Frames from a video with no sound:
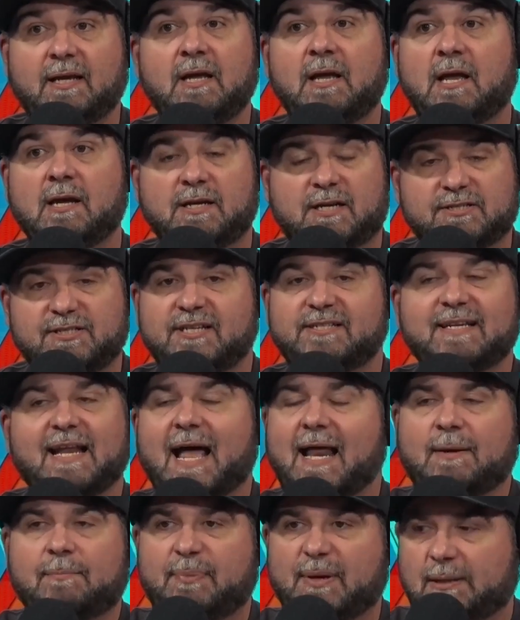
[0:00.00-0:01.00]
Because he's
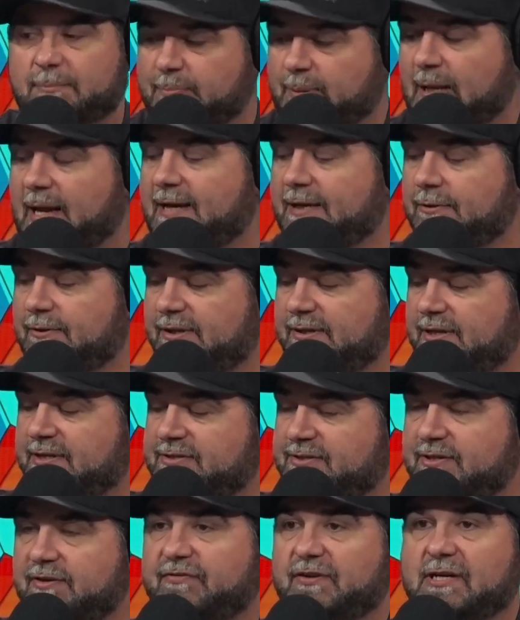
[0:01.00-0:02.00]
not a big player in
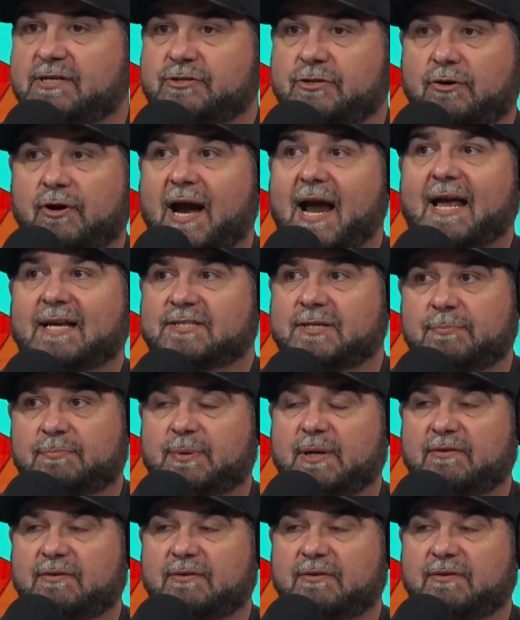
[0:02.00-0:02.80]
this division, or hasn't been